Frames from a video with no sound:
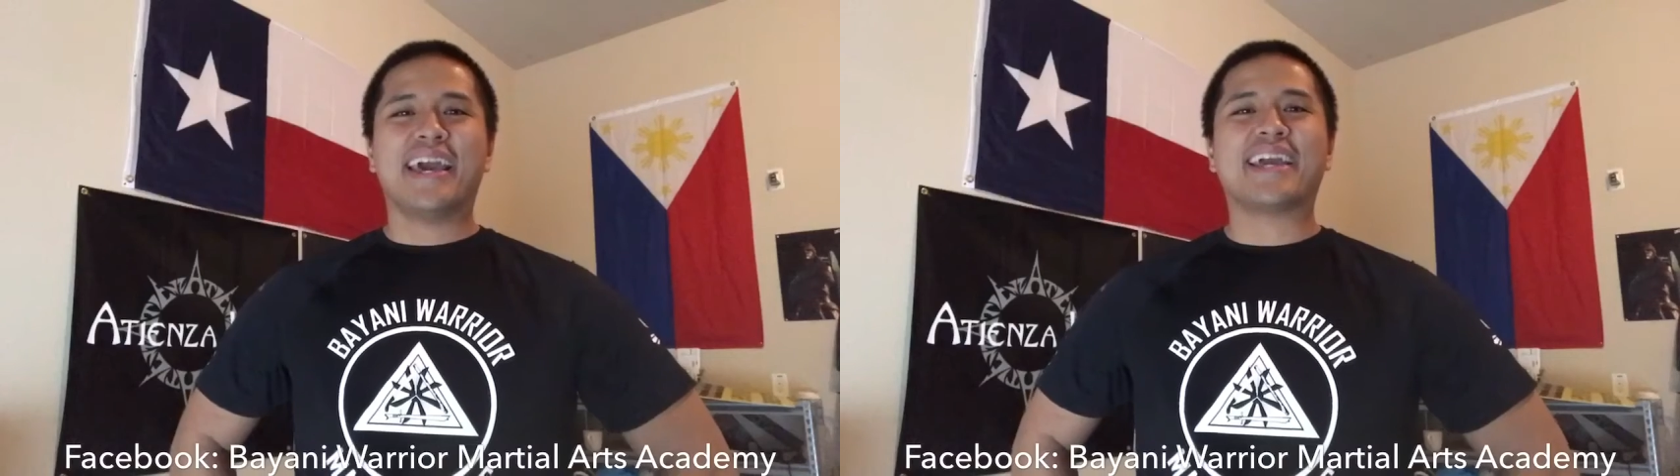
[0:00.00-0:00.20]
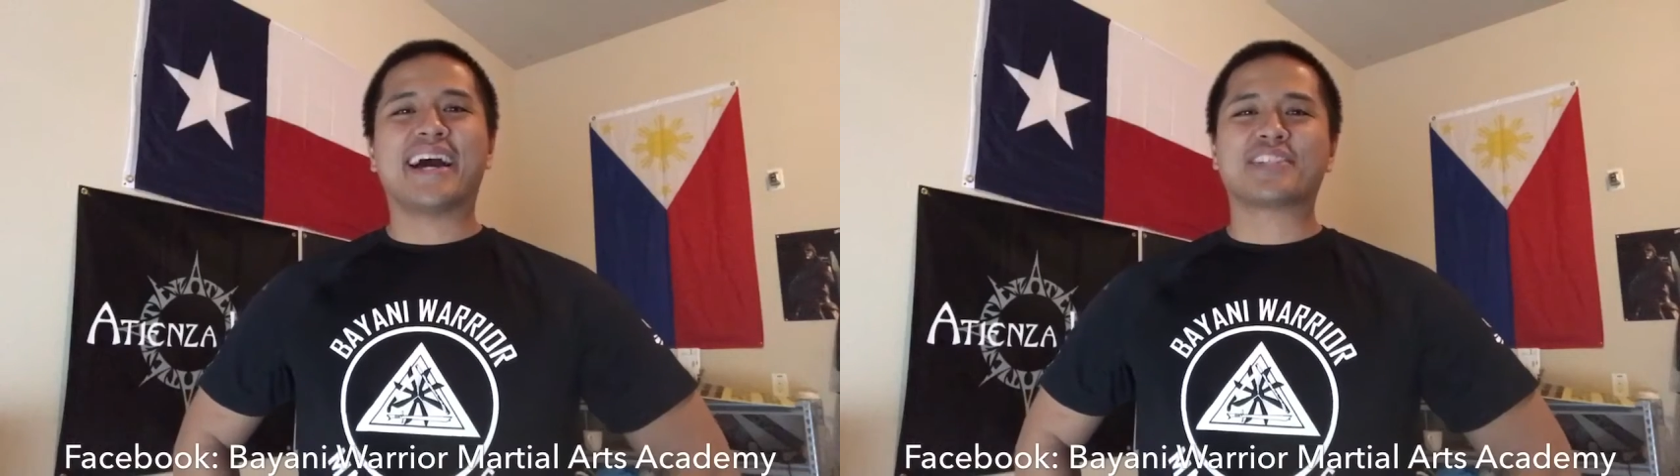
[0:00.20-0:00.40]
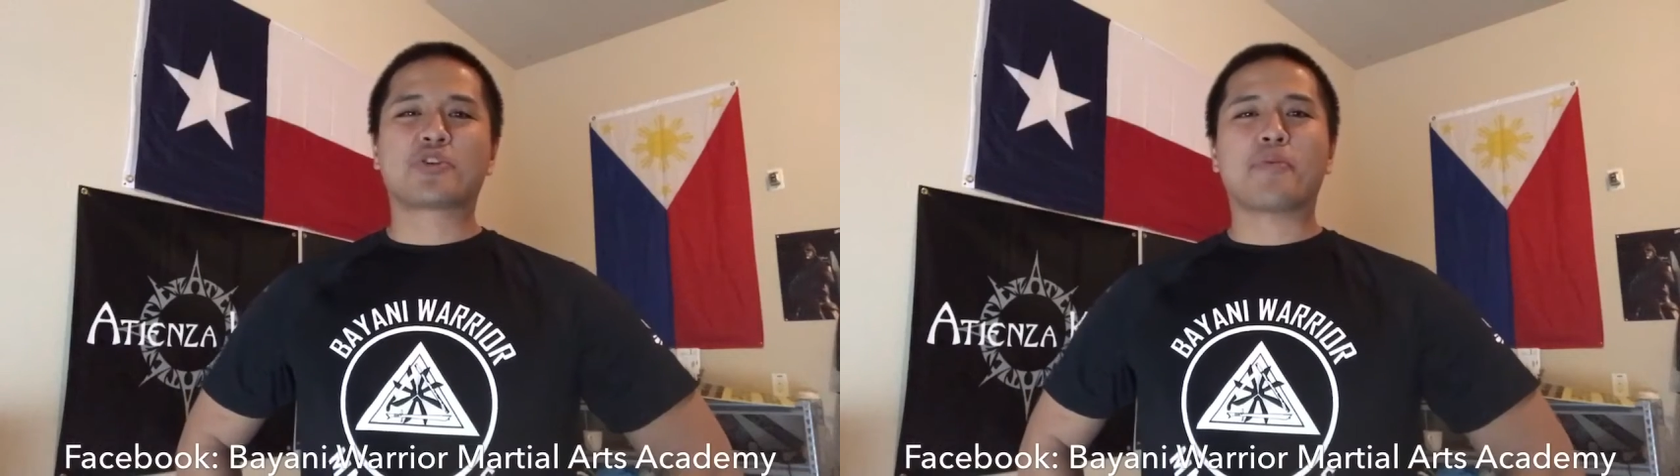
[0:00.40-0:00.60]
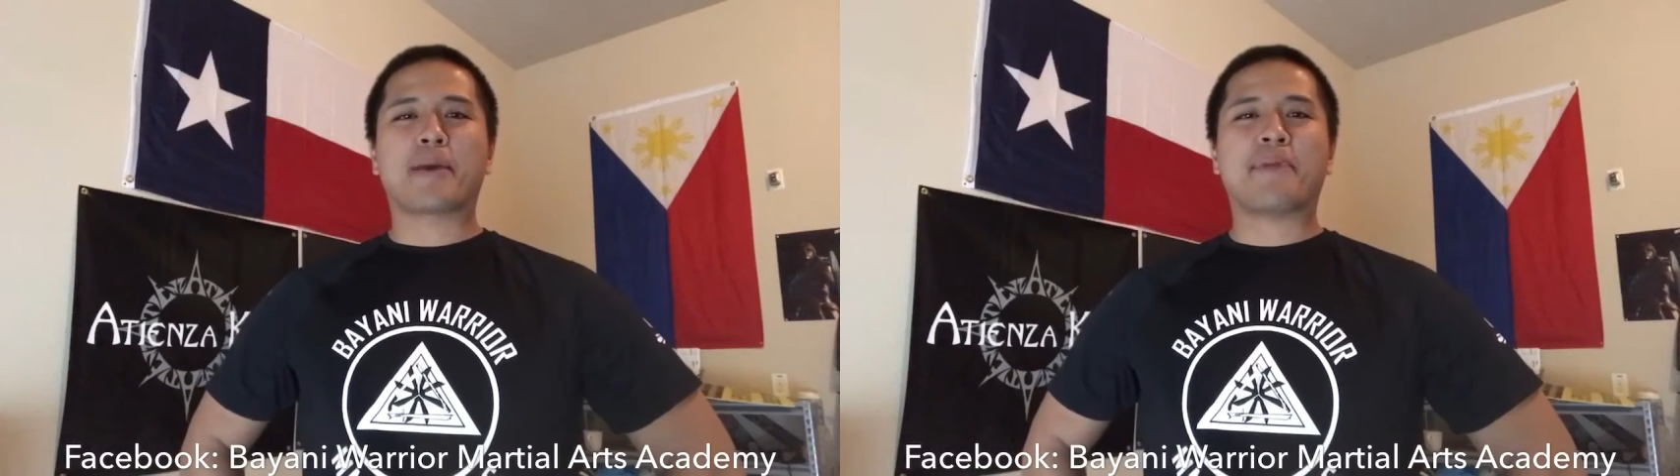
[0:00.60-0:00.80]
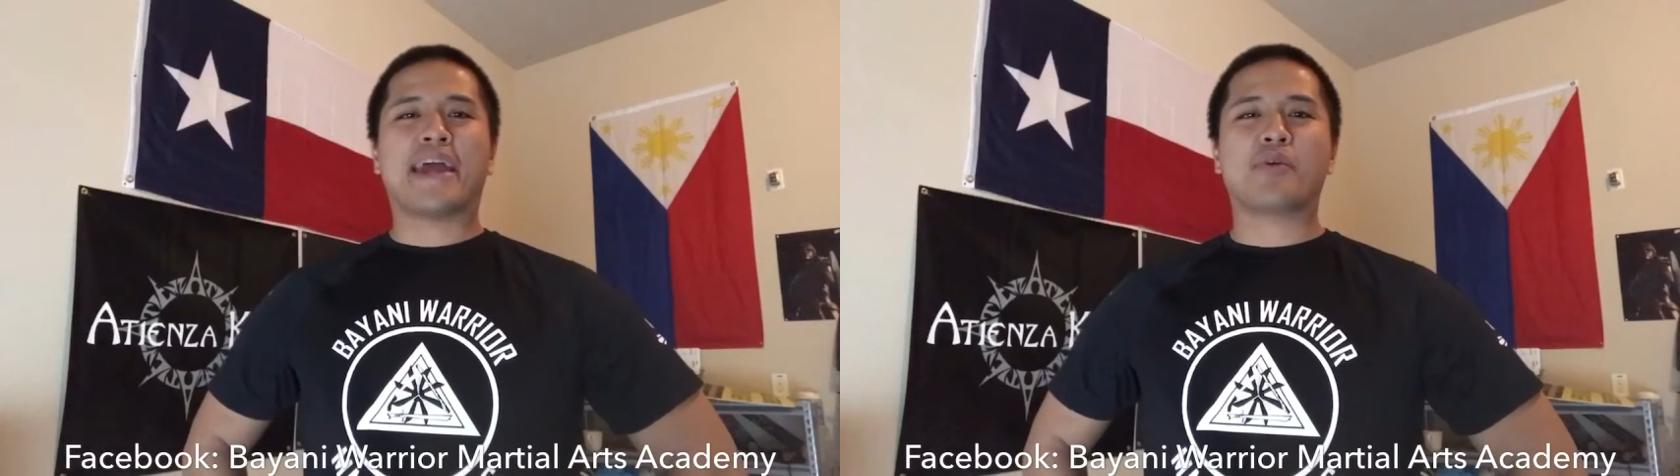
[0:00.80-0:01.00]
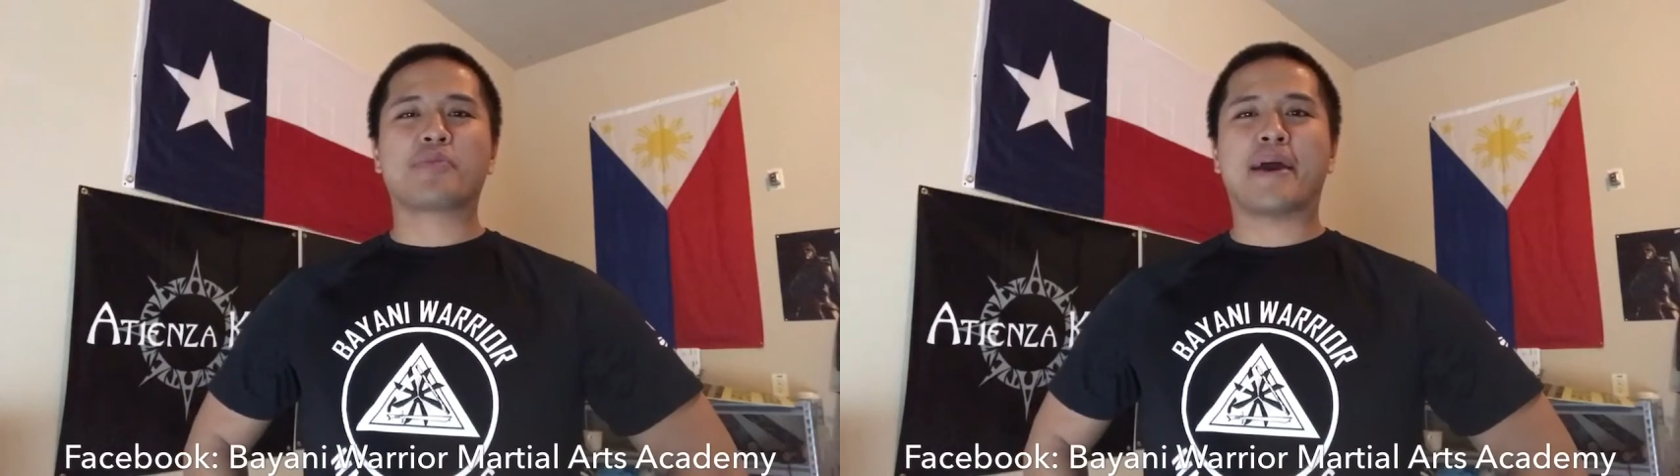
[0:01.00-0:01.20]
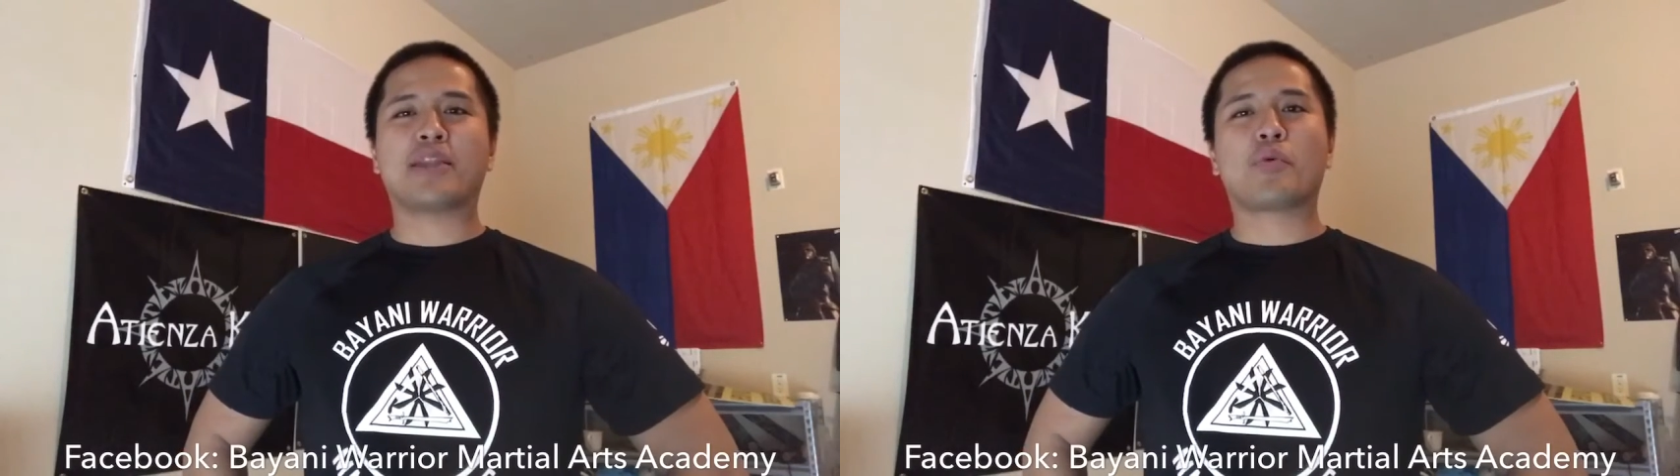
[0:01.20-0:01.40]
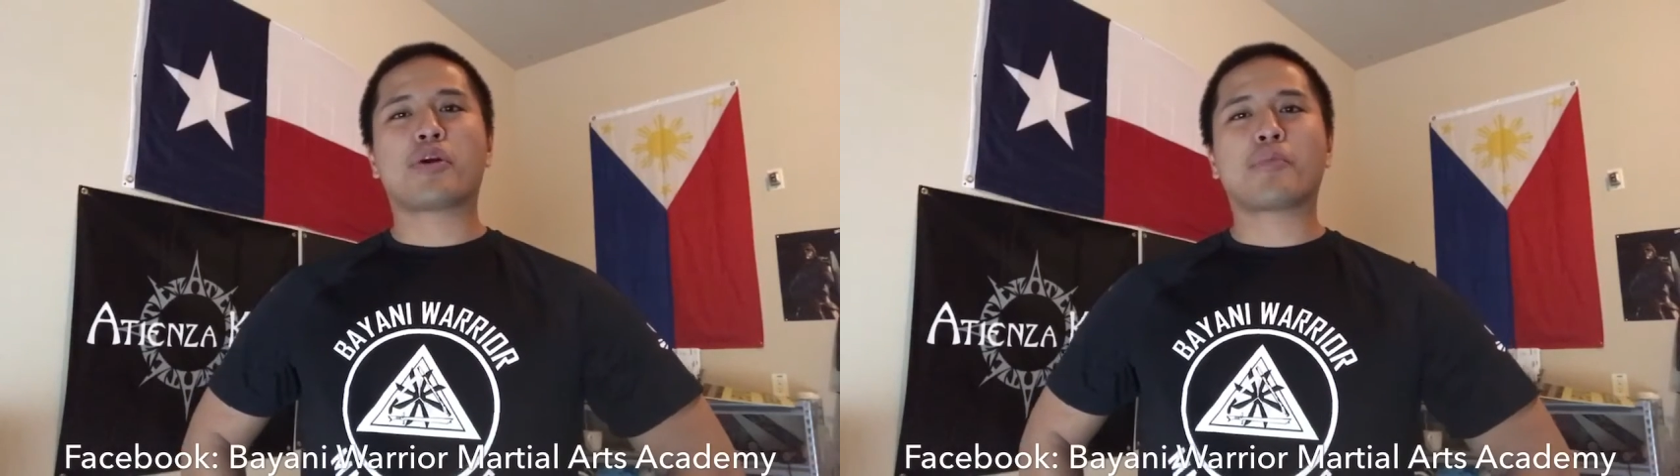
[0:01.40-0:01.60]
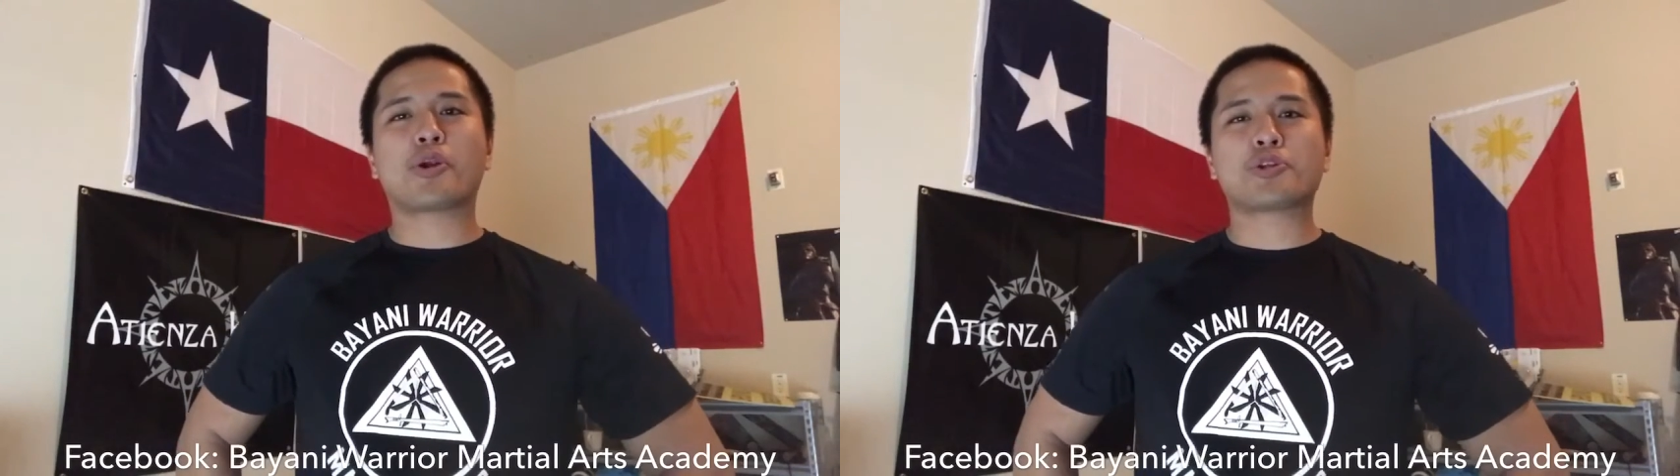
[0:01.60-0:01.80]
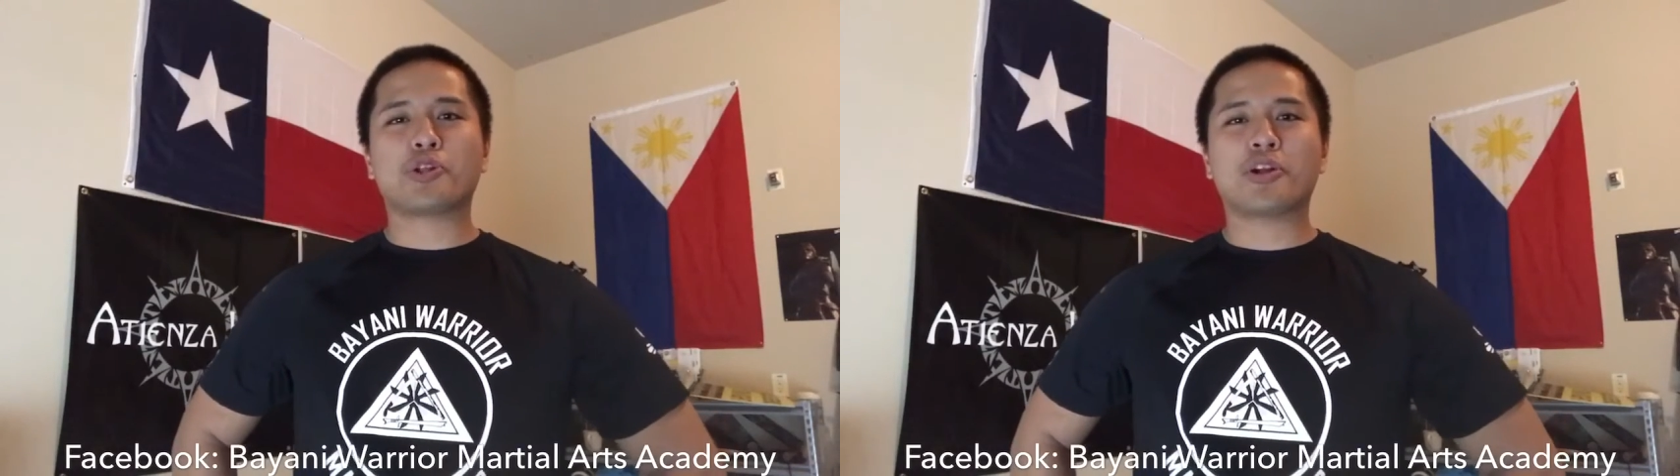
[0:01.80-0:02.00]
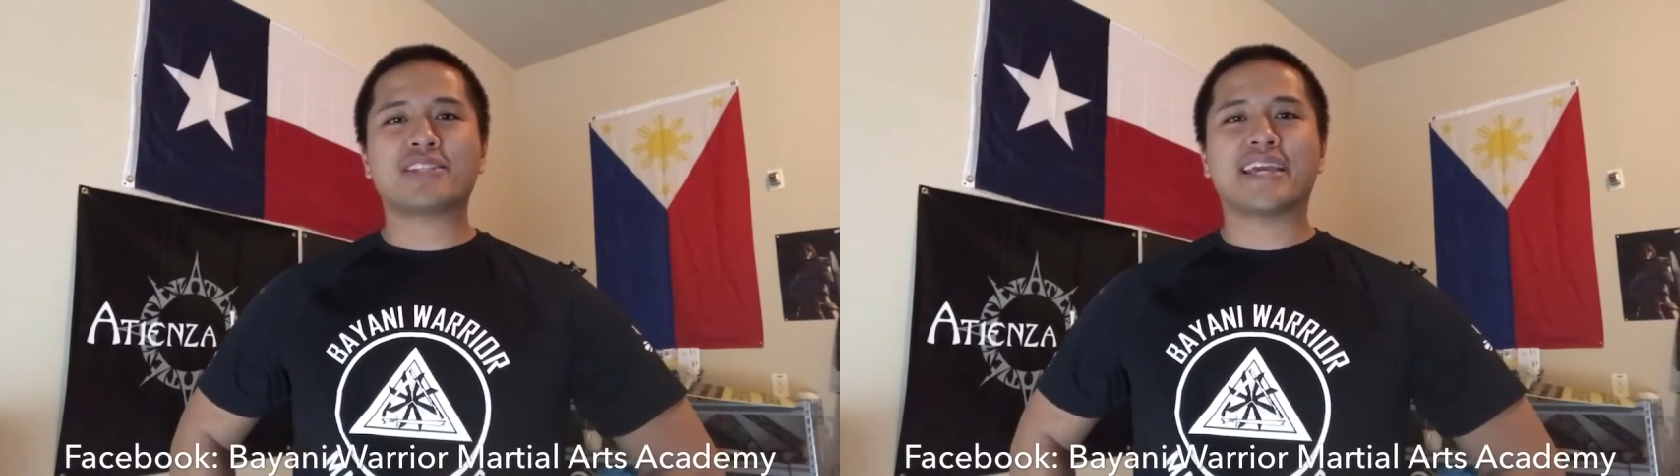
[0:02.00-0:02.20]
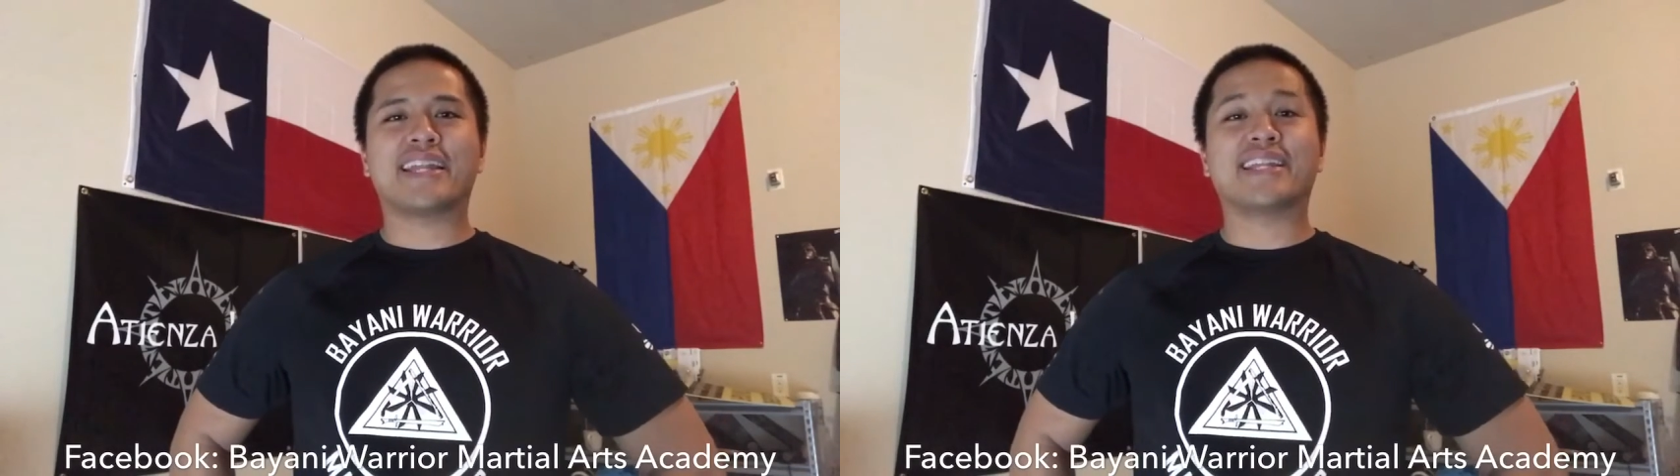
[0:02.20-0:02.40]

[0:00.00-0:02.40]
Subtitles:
Hey guys, Grow My Panda with Biannual Warrior Martial Arts,